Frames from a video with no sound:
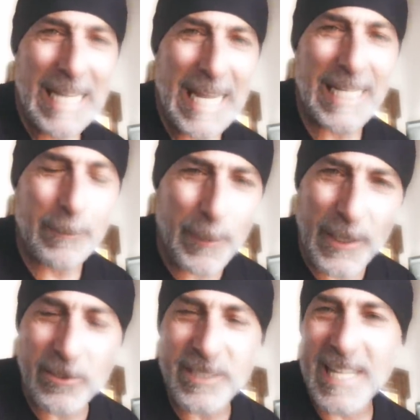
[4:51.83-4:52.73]
And he
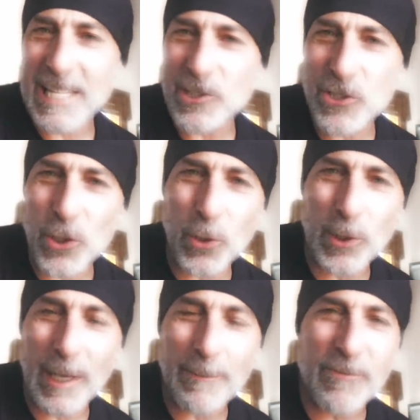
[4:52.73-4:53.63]
builds that
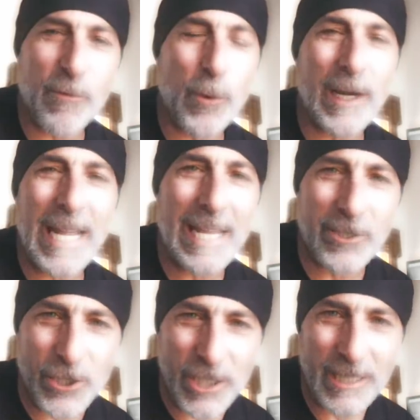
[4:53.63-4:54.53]
soul up for
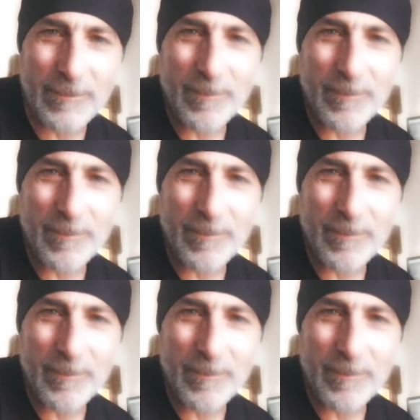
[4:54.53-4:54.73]
energy